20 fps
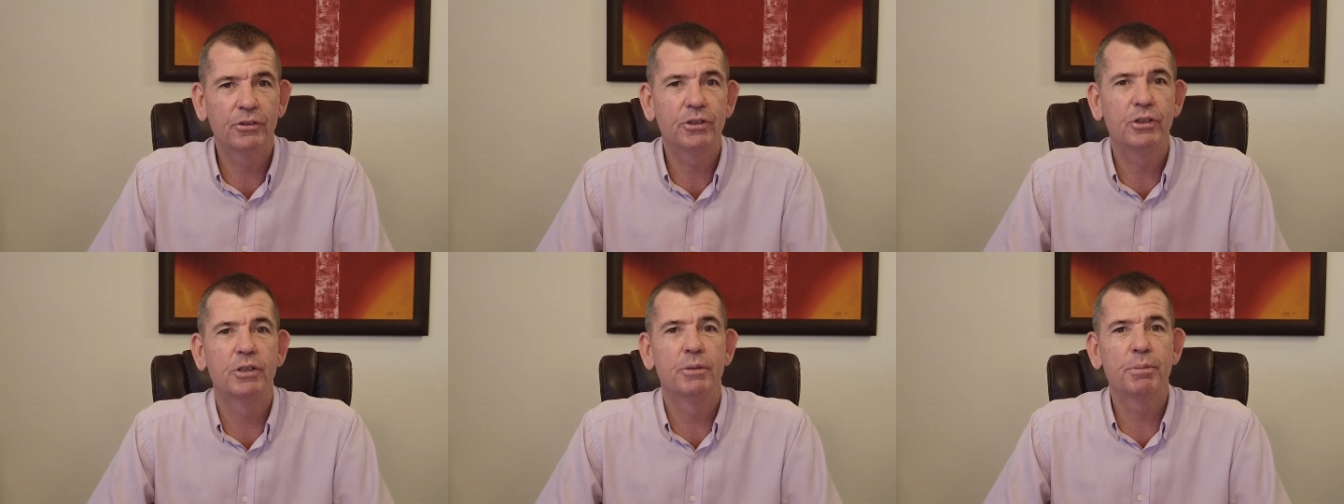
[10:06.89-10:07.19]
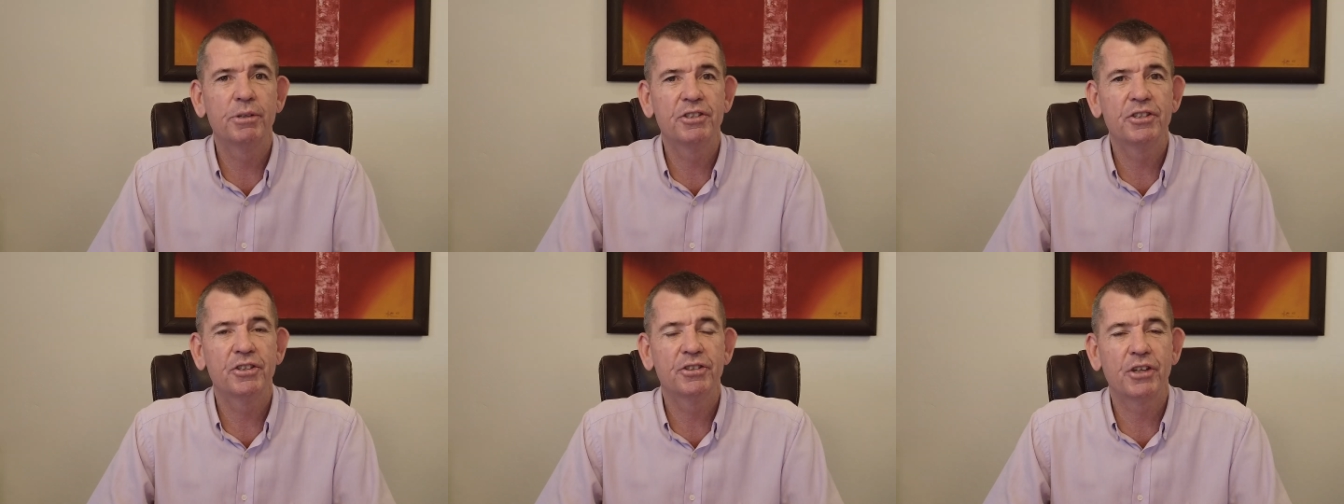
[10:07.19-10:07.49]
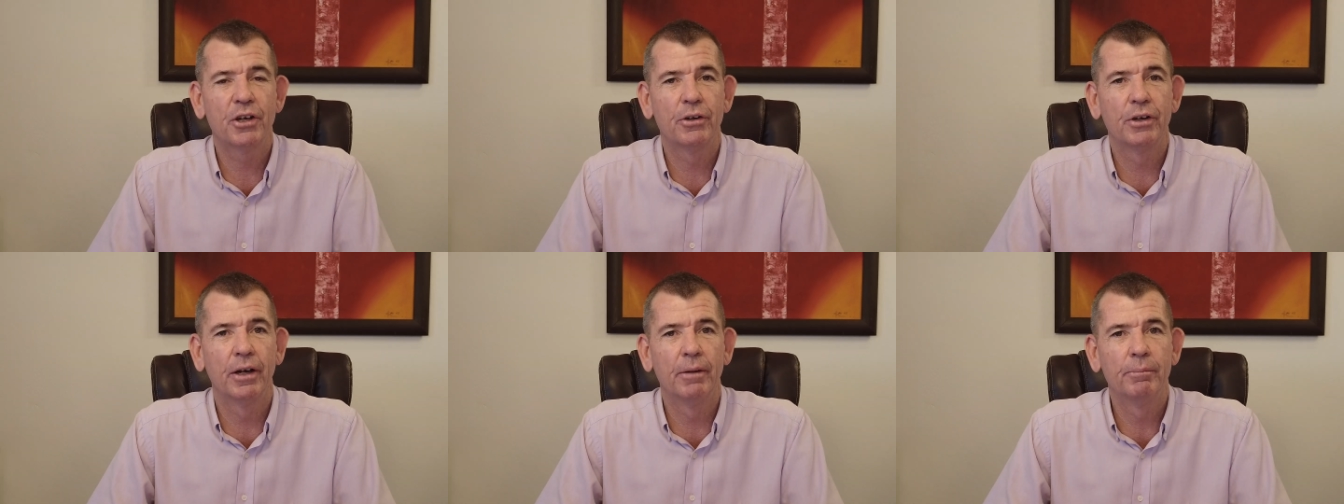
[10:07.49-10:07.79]
to the business
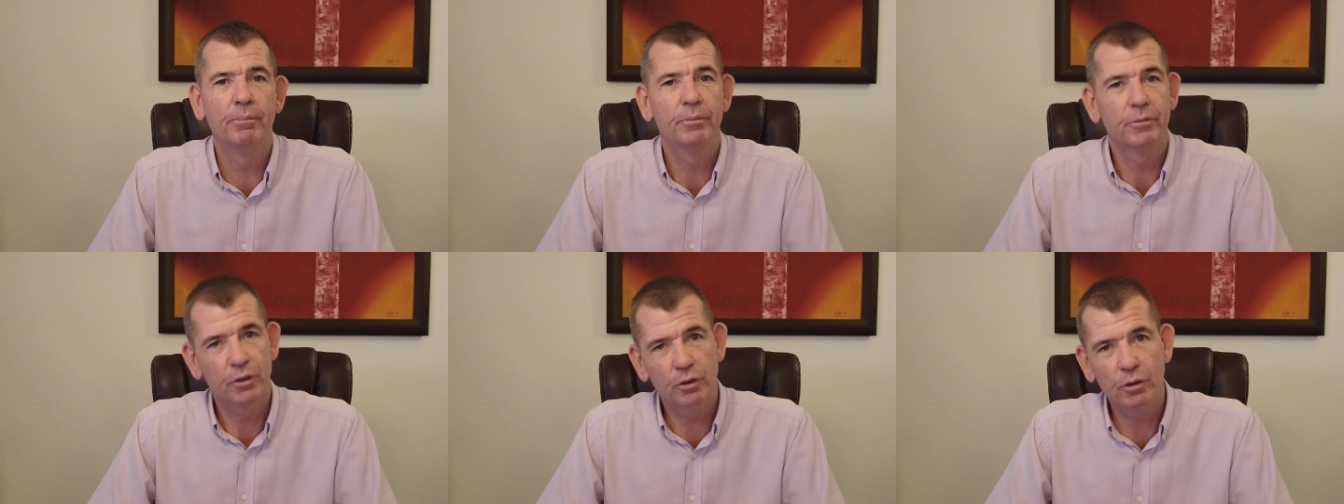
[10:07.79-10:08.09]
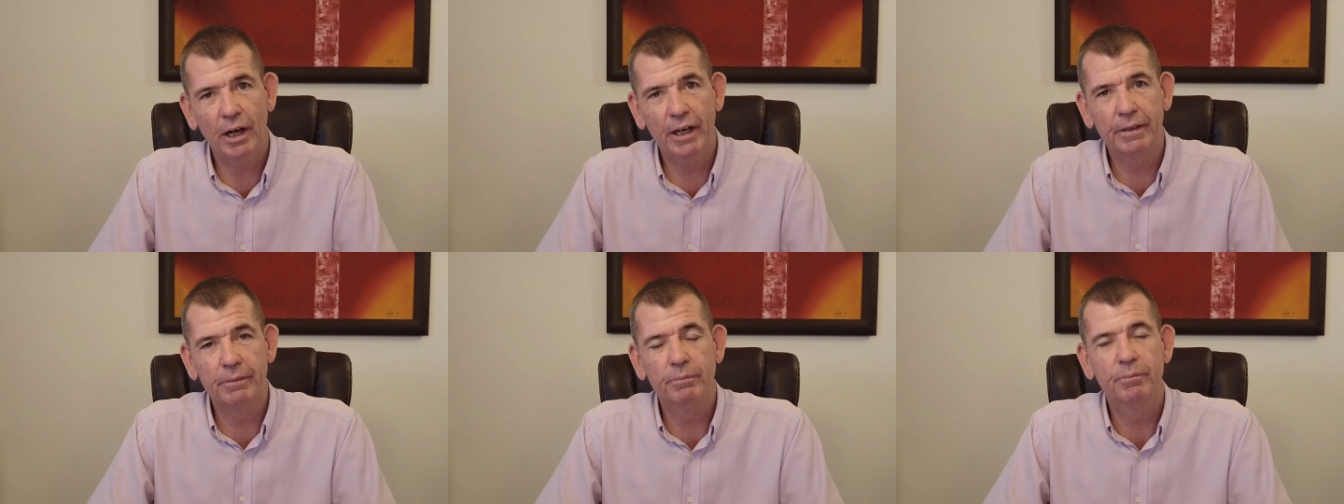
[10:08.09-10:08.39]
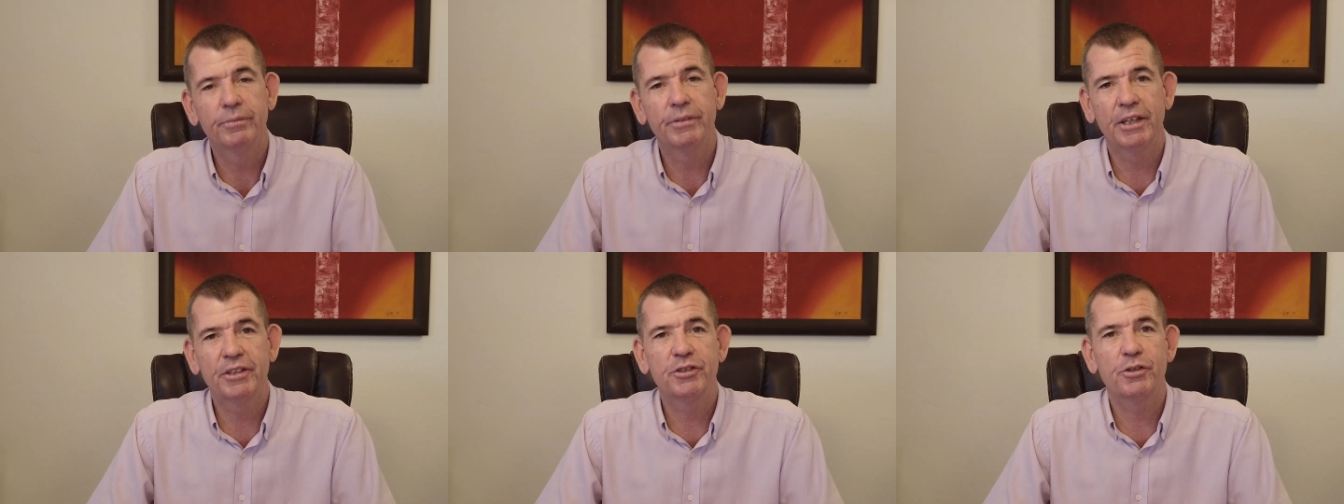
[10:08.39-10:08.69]
owner. Great,
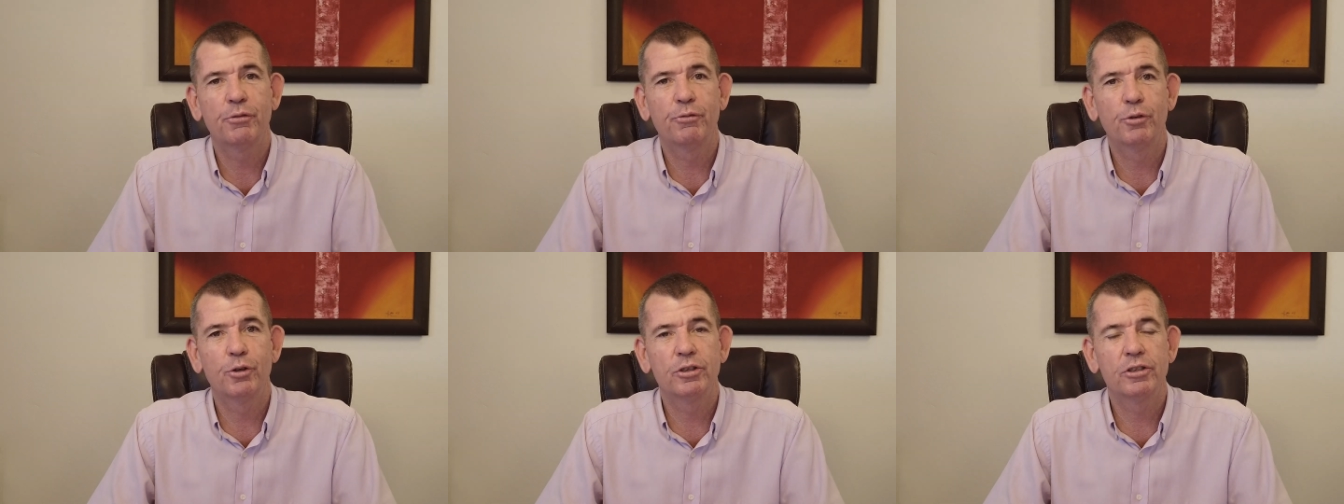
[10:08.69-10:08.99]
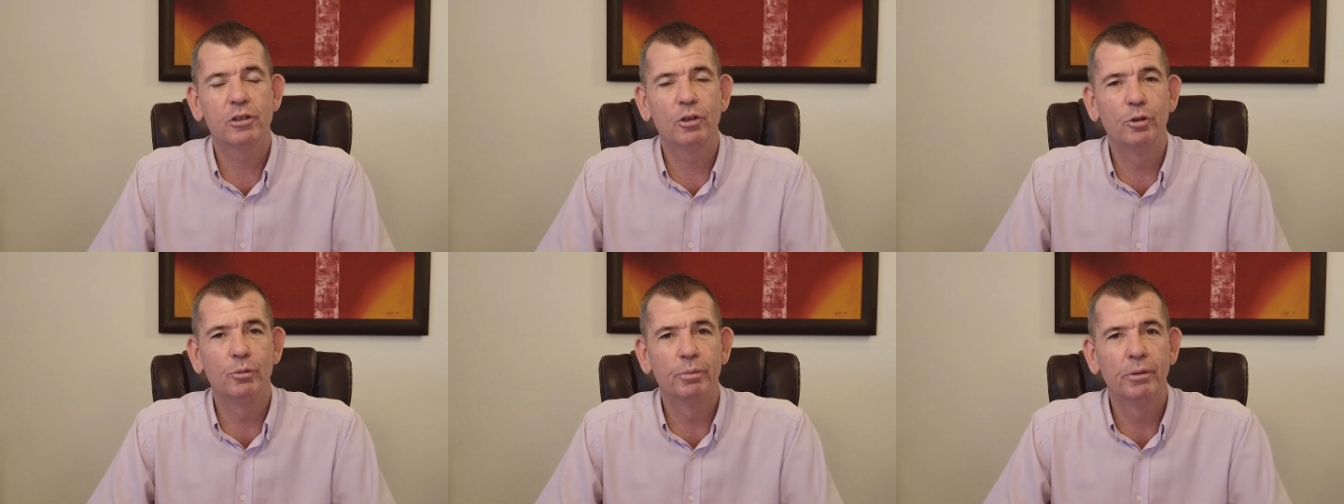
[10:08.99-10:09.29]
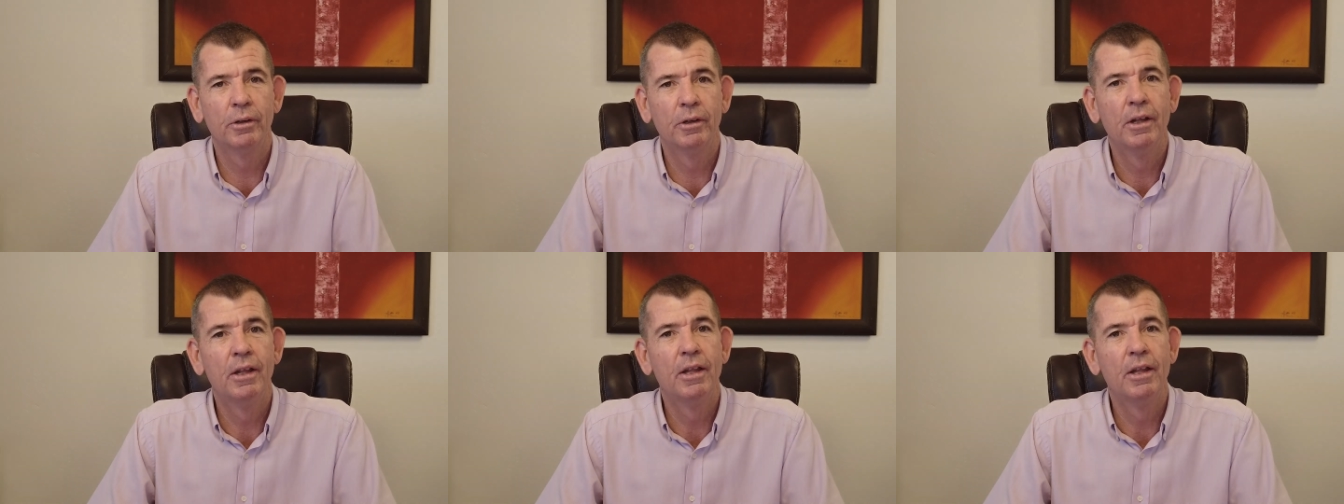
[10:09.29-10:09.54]
that's the first loop.